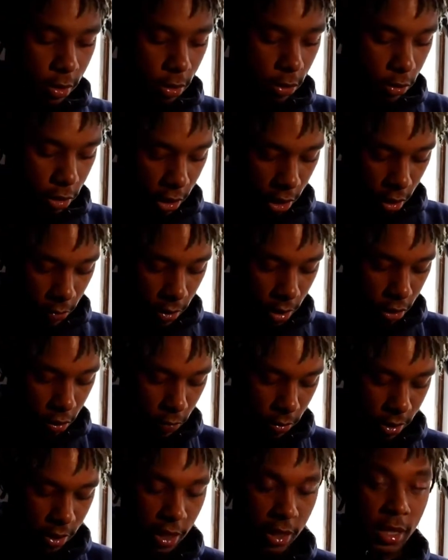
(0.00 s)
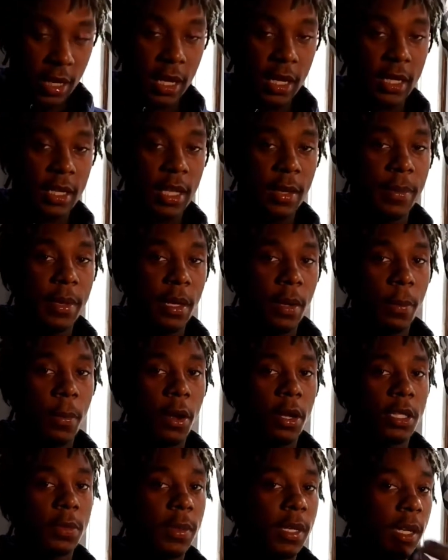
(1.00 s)
check out my super dedicated DBM merch,
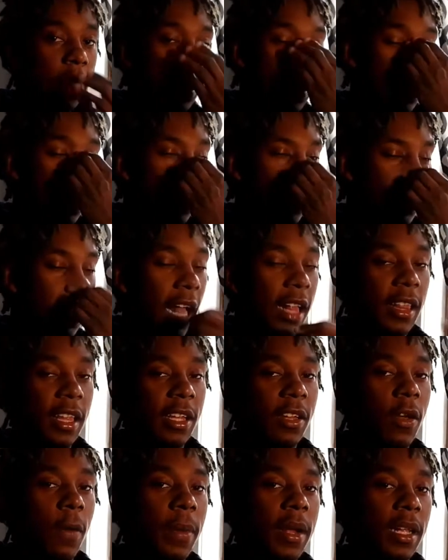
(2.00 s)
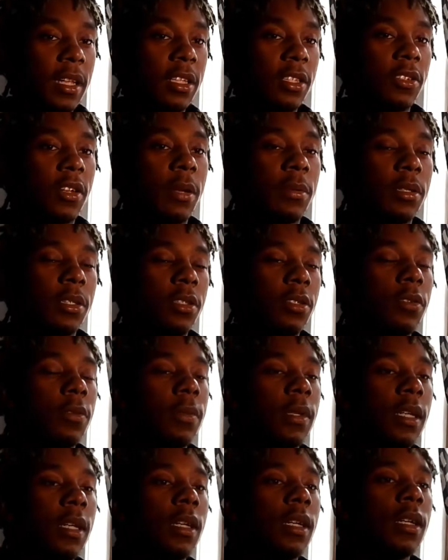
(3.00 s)
man. That link gonna be in the description too, man.
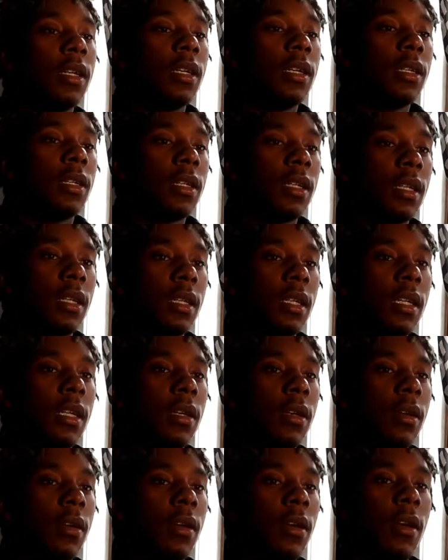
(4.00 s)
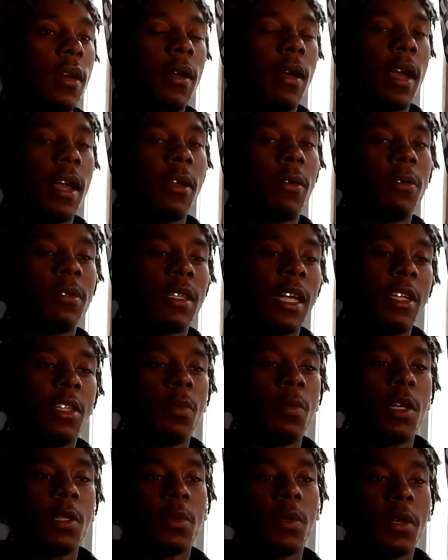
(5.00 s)
And yeah, I ain't gonna say too much.
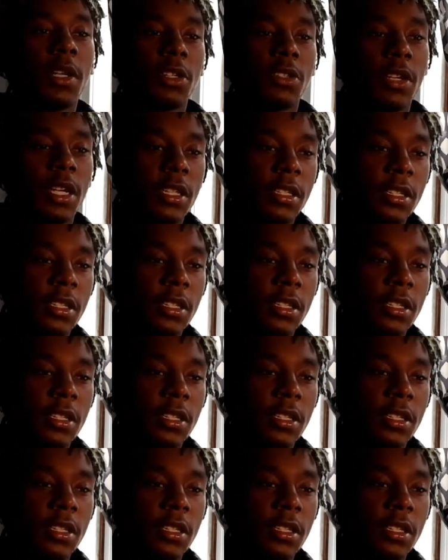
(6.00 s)
I'm gonna get straight into the